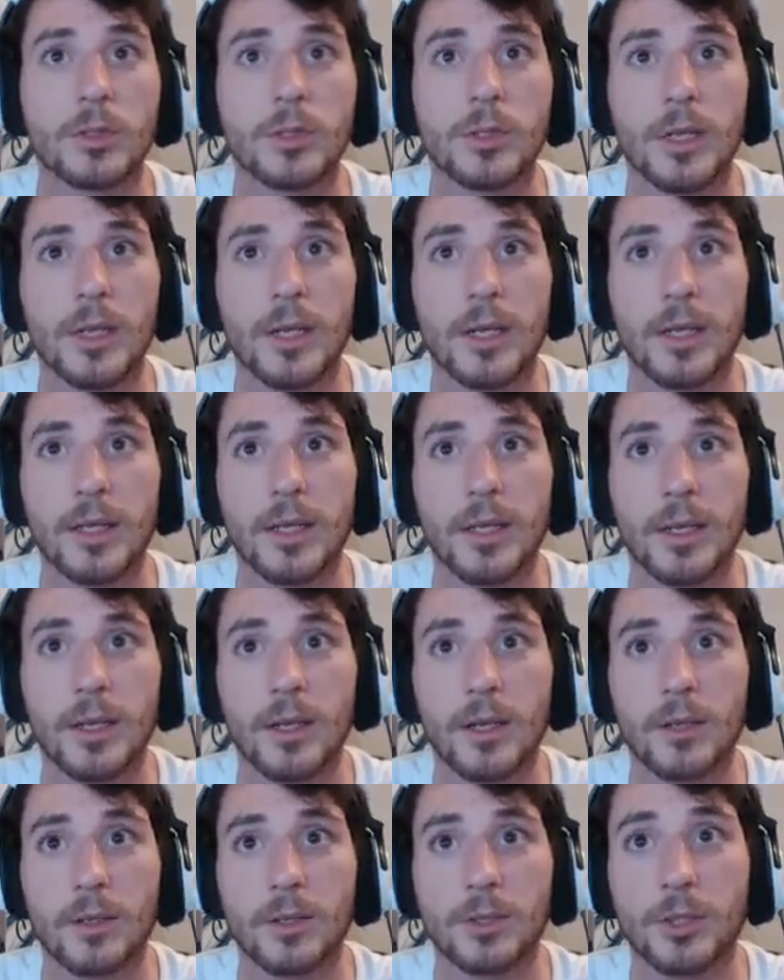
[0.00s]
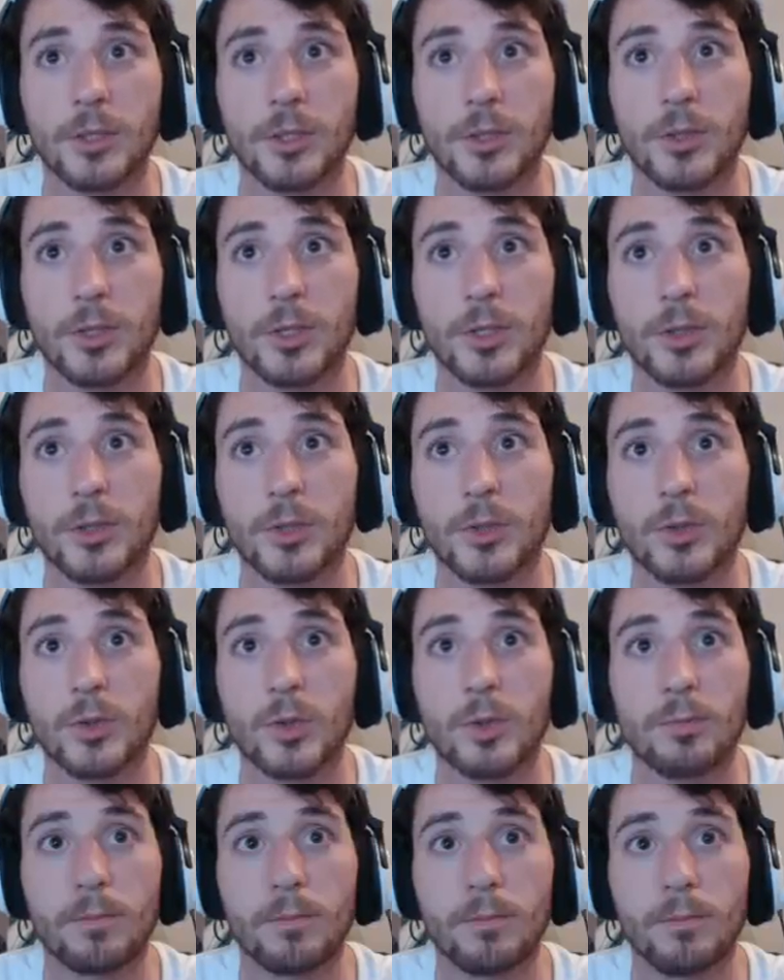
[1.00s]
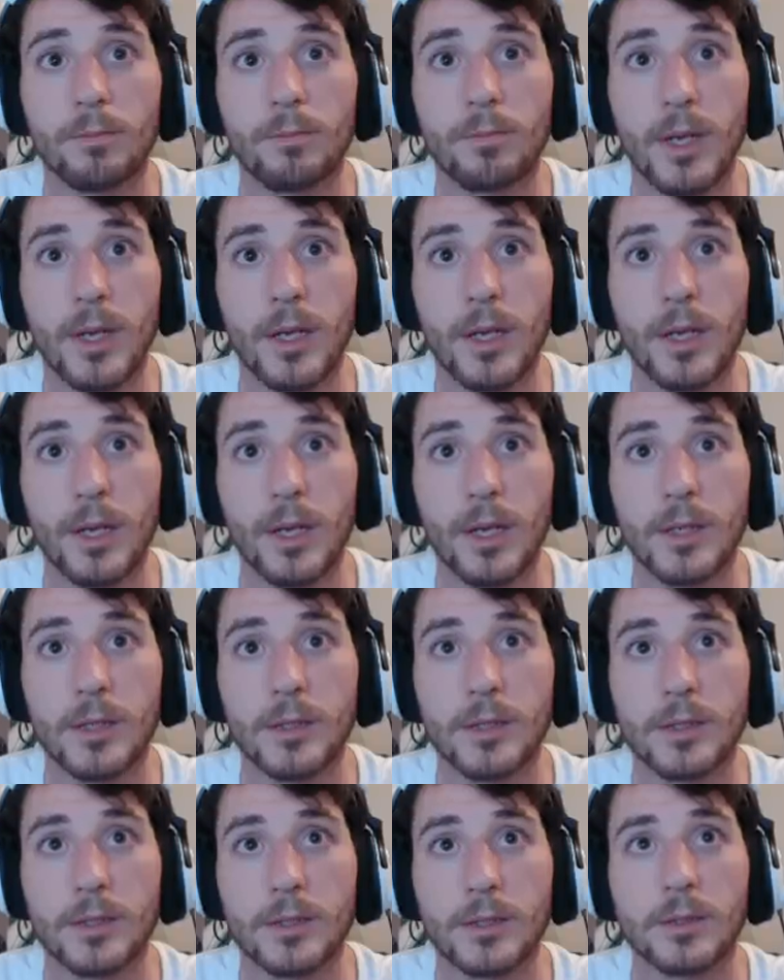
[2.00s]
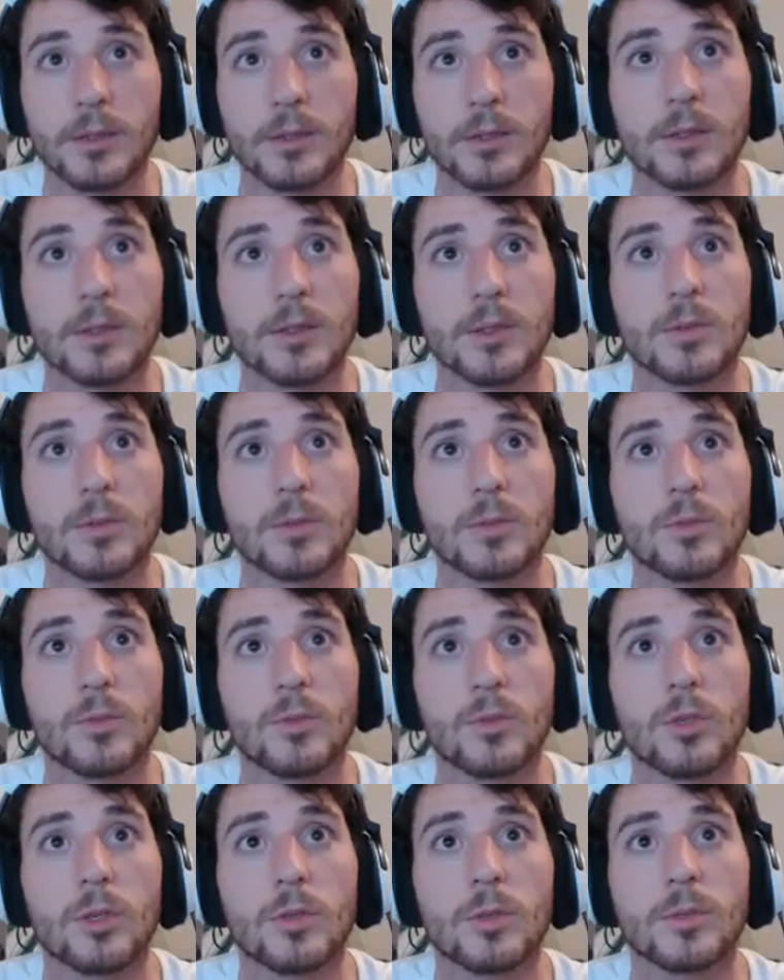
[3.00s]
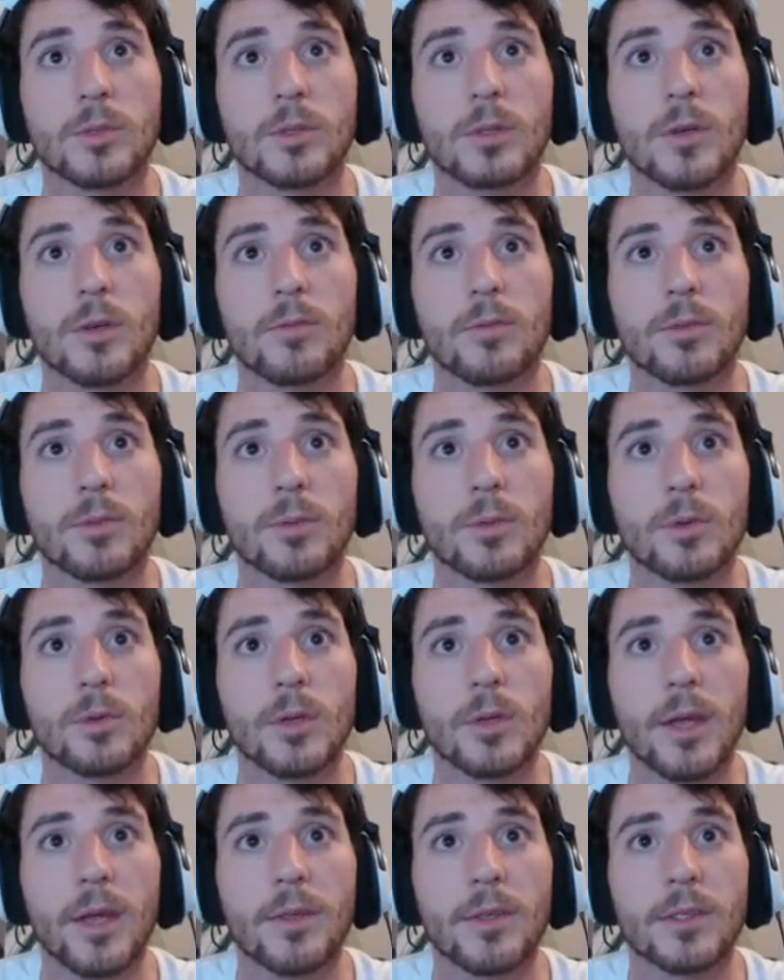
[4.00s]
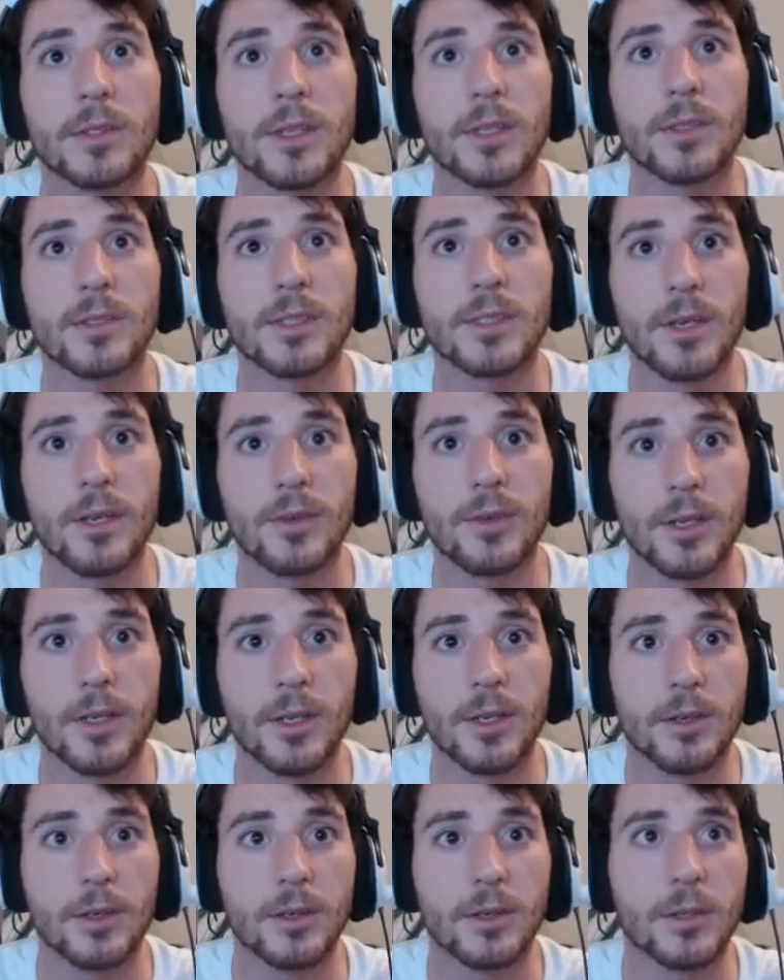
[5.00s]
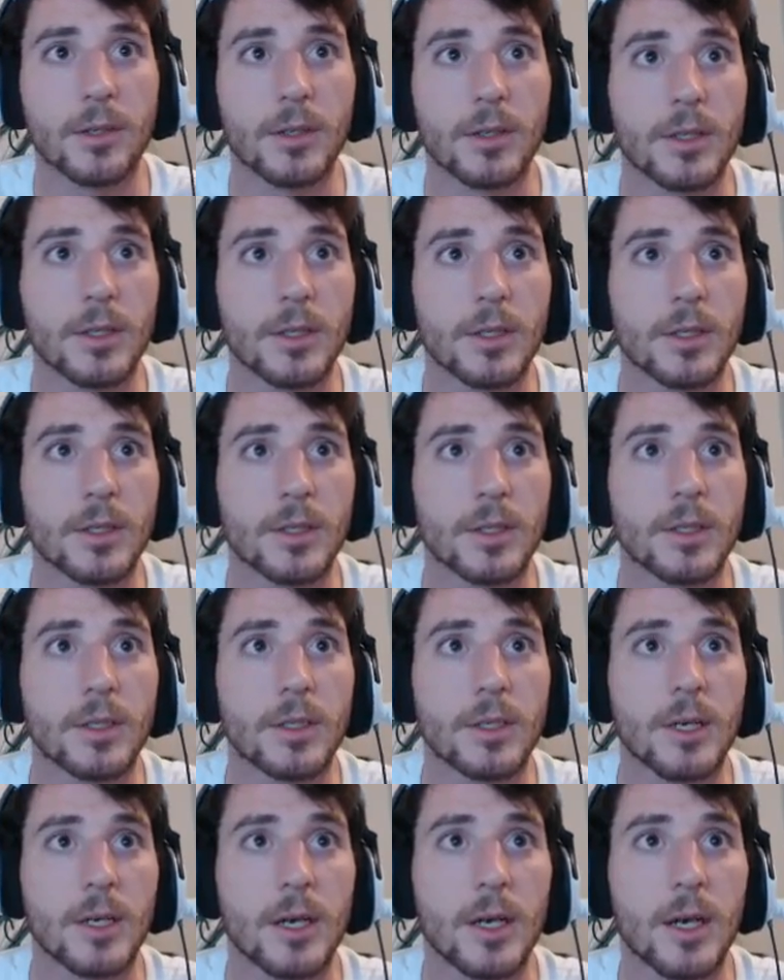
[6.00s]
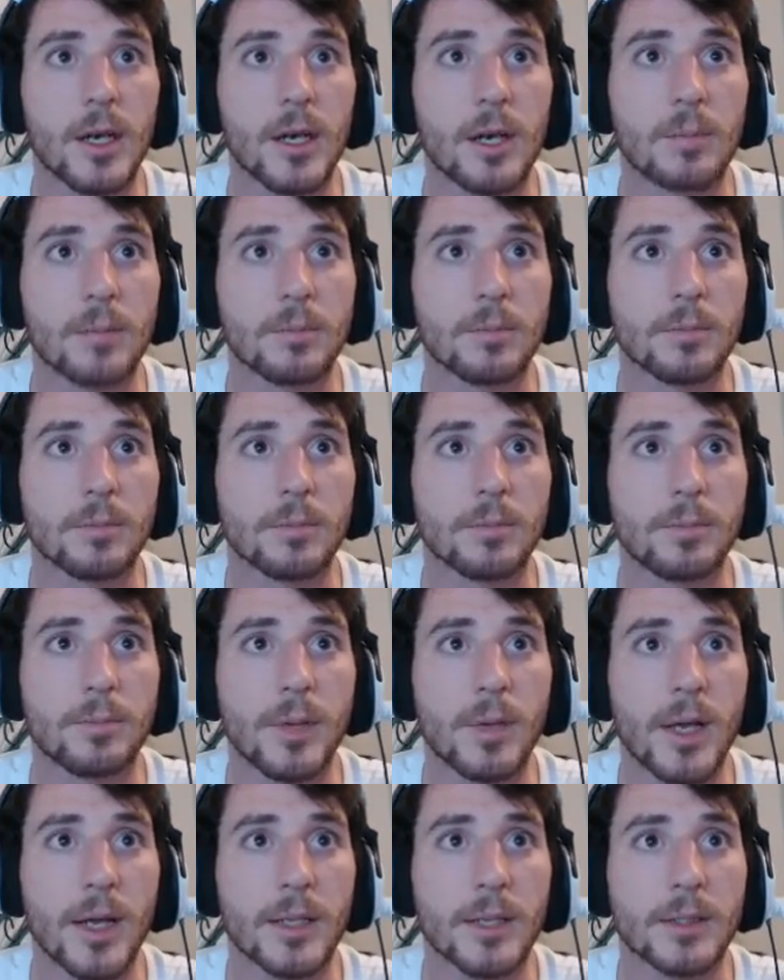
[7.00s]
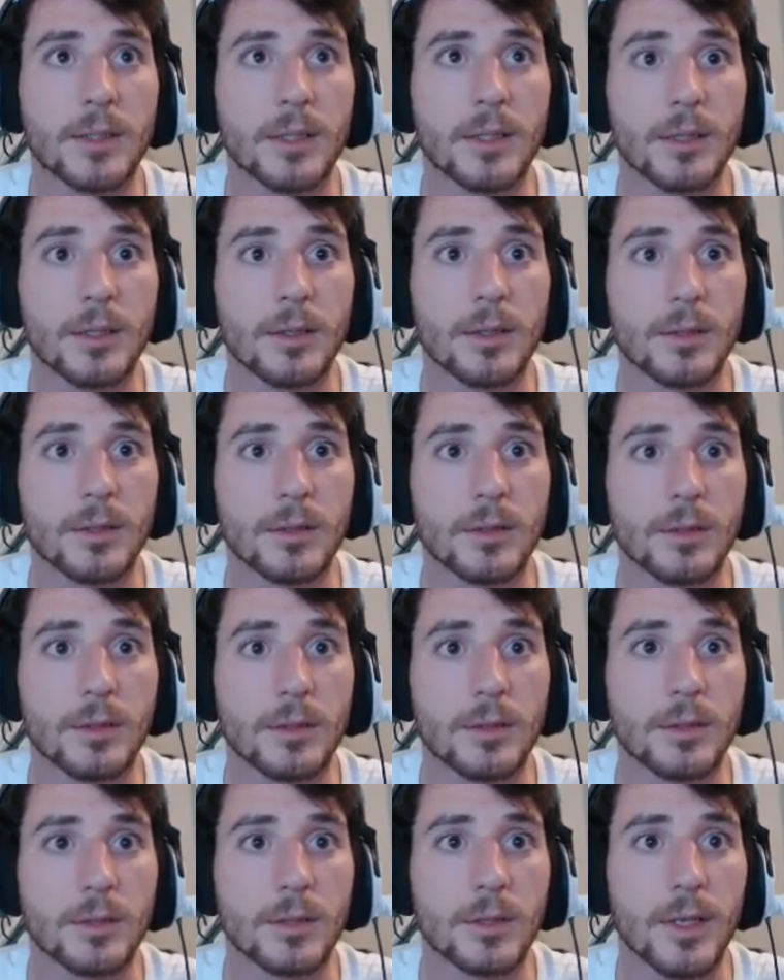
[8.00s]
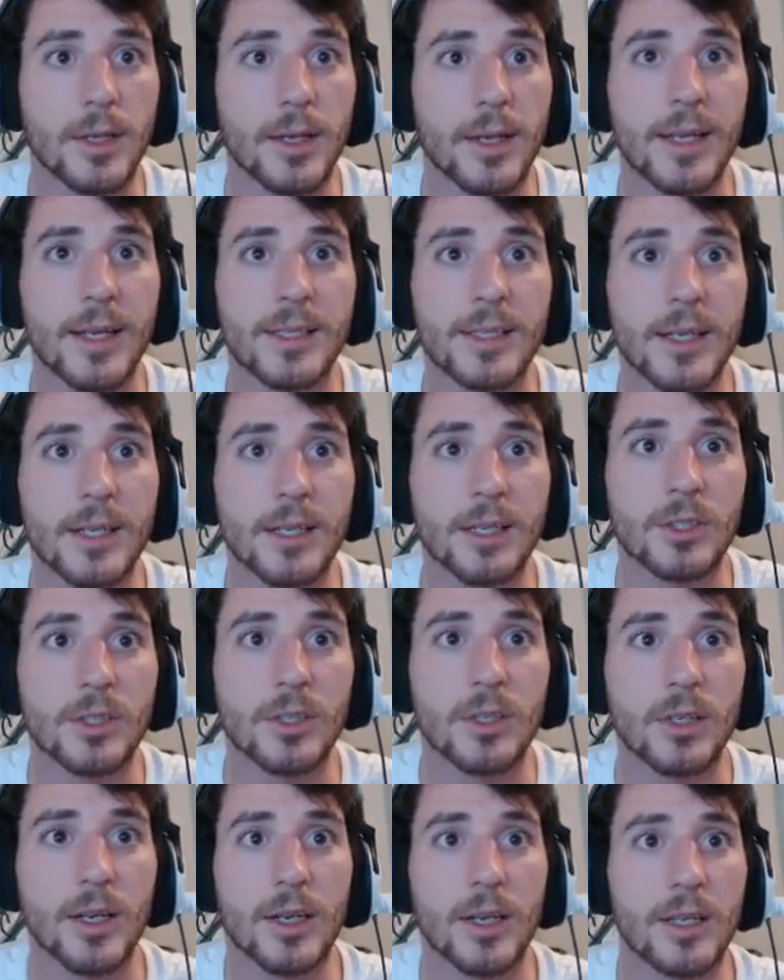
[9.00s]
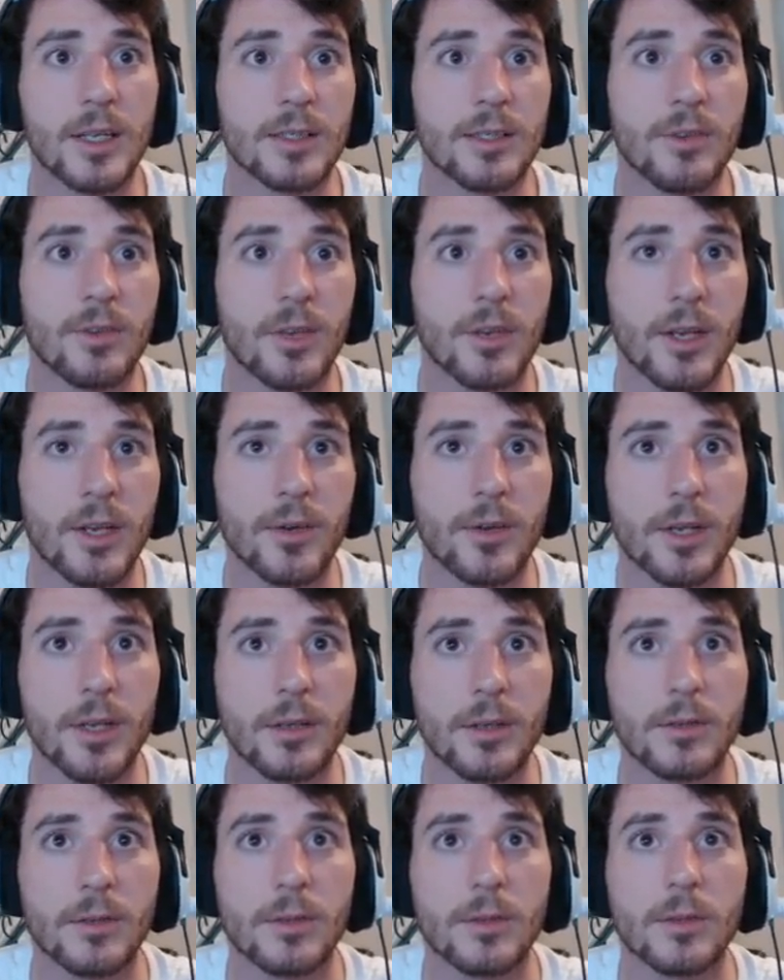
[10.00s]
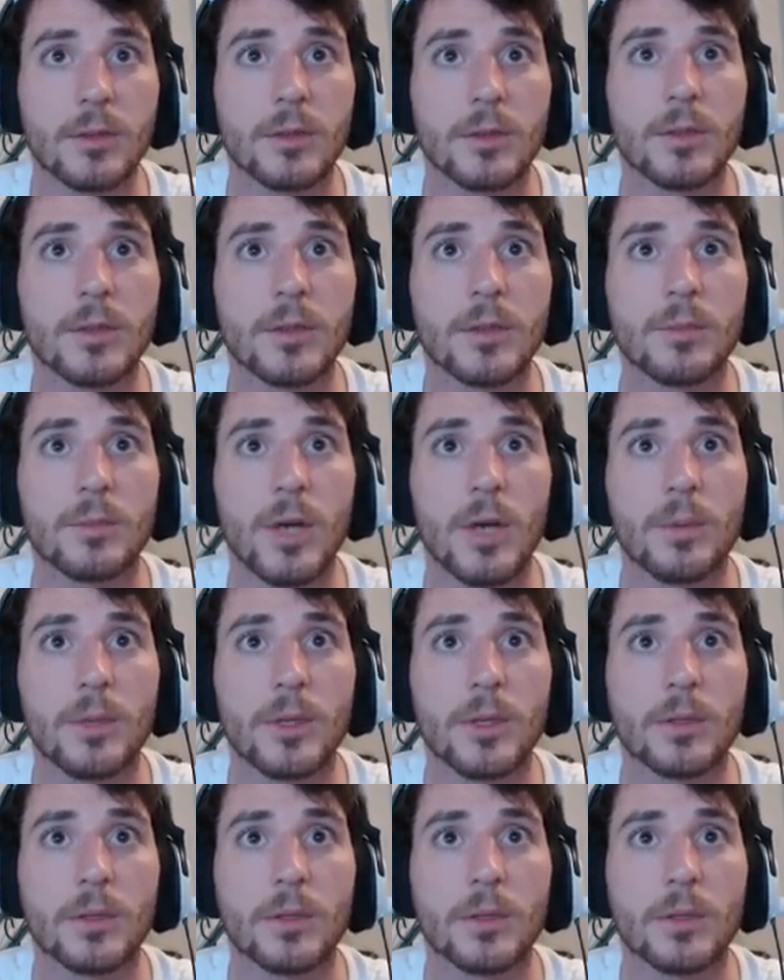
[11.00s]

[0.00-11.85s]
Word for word: and then I'll show you me as a warm, comfortable. Hey, there's another secret in here. But I guess I could shoot an adhesive grenade, right? Probably.